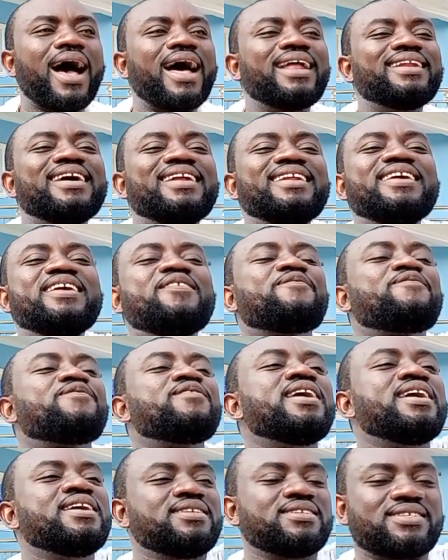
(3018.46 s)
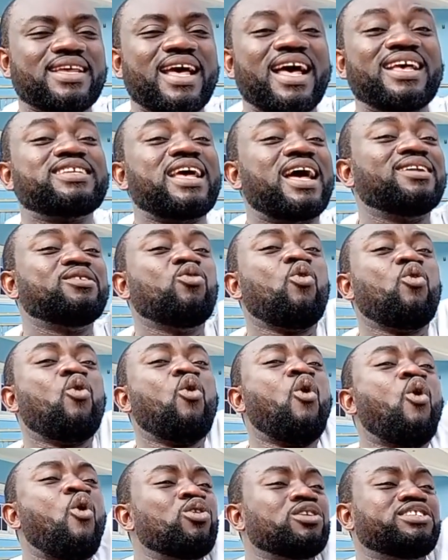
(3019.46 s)
Anene influence as an
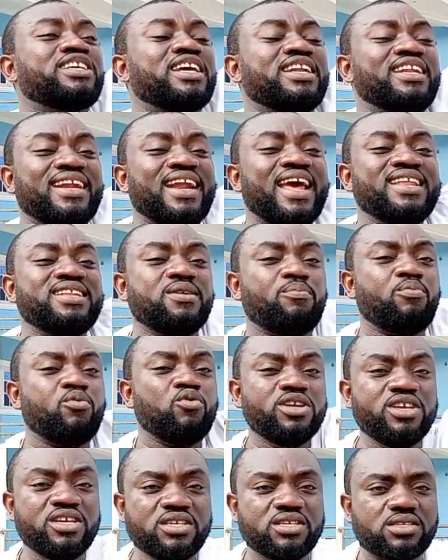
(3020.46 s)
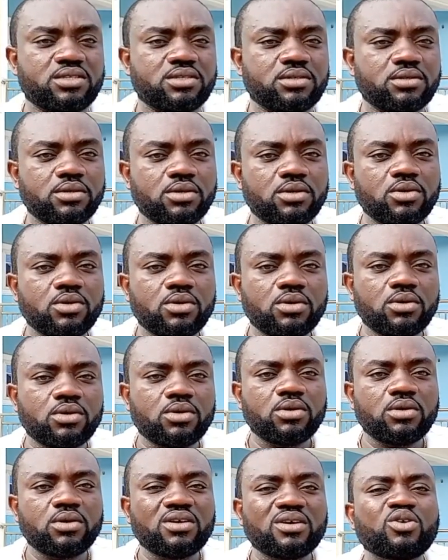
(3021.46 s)
old general in the police
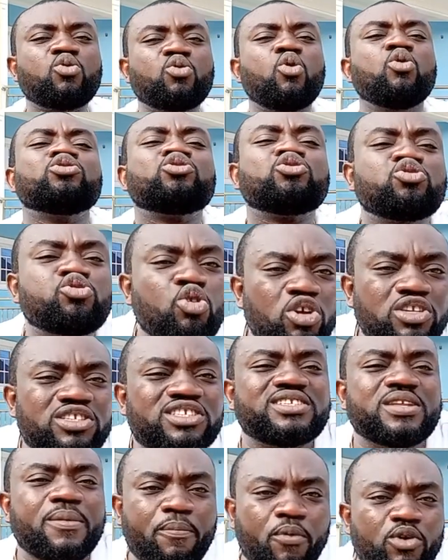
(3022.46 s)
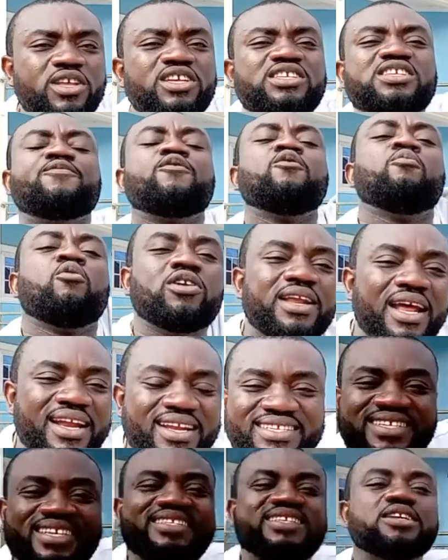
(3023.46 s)
controls the police even more
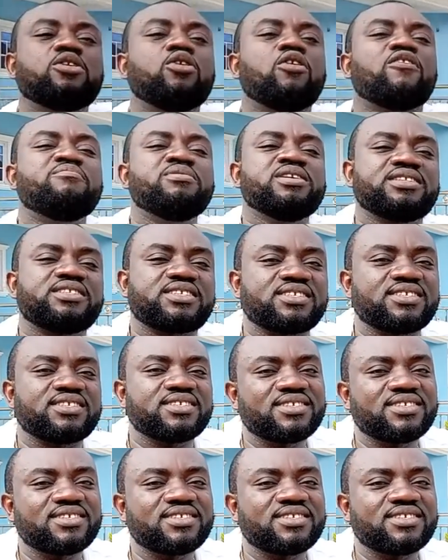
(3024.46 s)
than the sitting government.